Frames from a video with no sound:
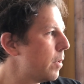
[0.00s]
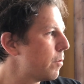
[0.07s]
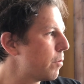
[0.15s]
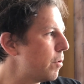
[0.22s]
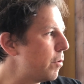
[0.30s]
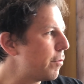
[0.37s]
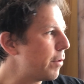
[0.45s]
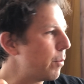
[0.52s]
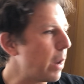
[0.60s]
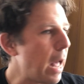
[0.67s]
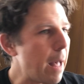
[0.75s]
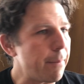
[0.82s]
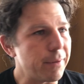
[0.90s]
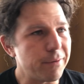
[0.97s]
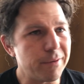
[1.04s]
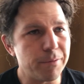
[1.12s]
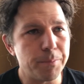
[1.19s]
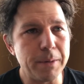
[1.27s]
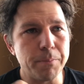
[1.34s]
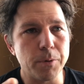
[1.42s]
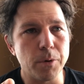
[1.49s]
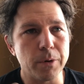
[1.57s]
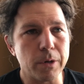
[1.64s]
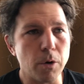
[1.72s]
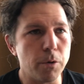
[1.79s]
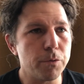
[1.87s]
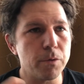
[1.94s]
So usually what happens is people
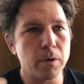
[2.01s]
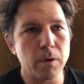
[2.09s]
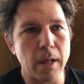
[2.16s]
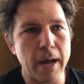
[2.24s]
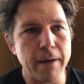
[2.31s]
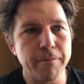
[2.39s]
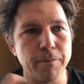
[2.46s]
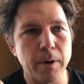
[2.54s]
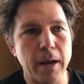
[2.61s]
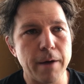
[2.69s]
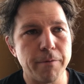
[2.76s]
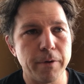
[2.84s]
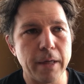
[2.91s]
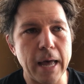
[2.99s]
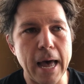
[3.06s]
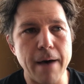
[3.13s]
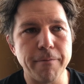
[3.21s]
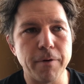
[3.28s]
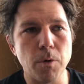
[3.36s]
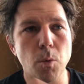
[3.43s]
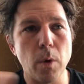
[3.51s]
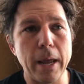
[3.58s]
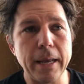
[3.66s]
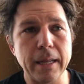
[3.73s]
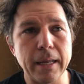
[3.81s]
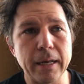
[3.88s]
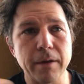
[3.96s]
go through their life, whatever, they have an
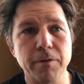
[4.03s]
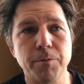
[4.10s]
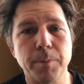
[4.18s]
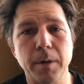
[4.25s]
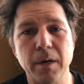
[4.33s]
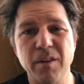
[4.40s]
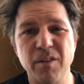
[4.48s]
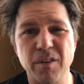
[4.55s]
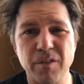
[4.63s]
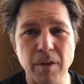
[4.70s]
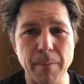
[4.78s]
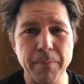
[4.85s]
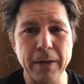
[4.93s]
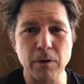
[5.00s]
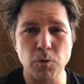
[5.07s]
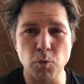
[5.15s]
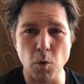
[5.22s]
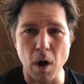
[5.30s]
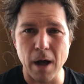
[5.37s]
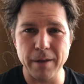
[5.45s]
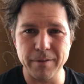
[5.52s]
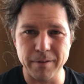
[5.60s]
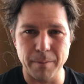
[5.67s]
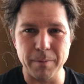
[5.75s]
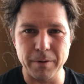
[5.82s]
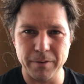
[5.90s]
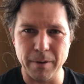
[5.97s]
awakening experience, or something draws
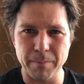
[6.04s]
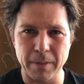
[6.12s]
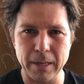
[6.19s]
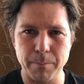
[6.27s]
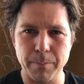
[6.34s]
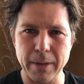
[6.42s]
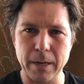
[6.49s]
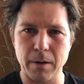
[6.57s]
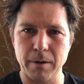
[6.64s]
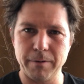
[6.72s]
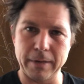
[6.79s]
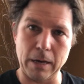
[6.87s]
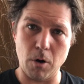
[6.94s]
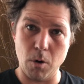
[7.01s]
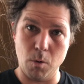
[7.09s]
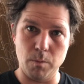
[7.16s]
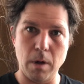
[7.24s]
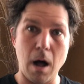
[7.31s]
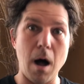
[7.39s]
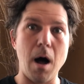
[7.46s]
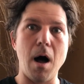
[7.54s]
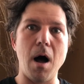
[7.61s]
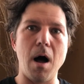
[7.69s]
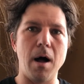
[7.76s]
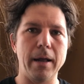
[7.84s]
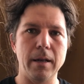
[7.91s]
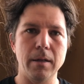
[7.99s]
them to something bigger. It's like, oh,
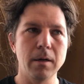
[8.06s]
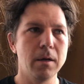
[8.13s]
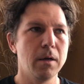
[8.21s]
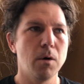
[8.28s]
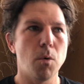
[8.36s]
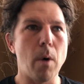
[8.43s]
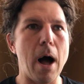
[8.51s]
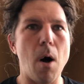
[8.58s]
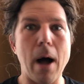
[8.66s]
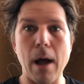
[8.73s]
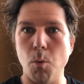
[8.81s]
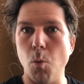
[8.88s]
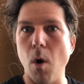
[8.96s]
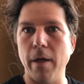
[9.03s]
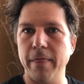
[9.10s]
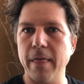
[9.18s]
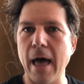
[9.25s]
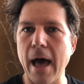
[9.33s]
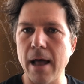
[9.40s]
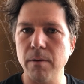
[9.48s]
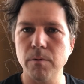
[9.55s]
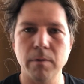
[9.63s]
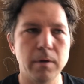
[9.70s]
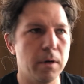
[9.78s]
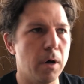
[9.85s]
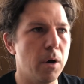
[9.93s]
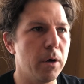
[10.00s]
aha, wow, I want that.
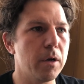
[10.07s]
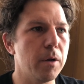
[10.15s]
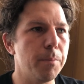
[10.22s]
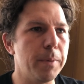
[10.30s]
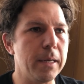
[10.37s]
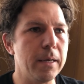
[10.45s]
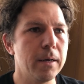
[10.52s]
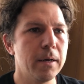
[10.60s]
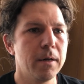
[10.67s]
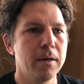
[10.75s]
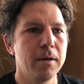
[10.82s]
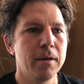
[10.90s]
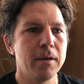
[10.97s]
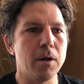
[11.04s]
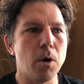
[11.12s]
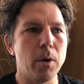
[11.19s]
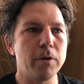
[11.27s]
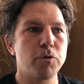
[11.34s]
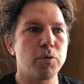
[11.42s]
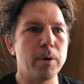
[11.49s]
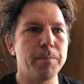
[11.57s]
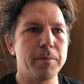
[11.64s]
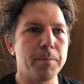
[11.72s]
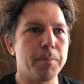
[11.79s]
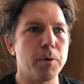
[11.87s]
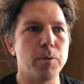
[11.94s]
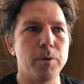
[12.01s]
It could be, a trip to
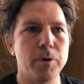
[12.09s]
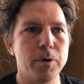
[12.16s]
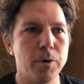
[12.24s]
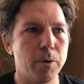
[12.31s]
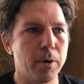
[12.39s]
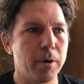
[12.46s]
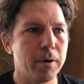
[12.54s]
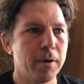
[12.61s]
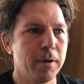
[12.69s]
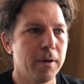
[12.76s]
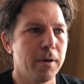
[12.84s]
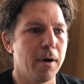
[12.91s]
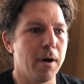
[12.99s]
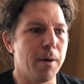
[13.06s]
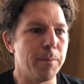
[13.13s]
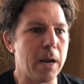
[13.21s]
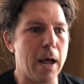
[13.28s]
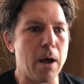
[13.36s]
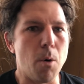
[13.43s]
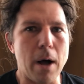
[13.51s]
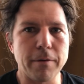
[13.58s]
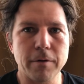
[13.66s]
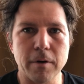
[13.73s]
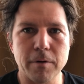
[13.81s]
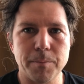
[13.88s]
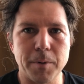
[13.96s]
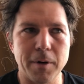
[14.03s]
Peru, or an ayahuasca
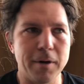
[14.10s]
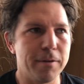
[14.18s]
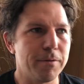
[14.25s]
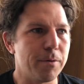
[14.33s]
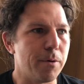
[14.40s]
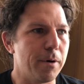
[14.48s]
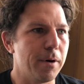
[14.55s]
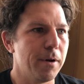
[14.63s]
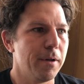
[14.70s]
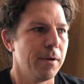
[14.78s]
experience, or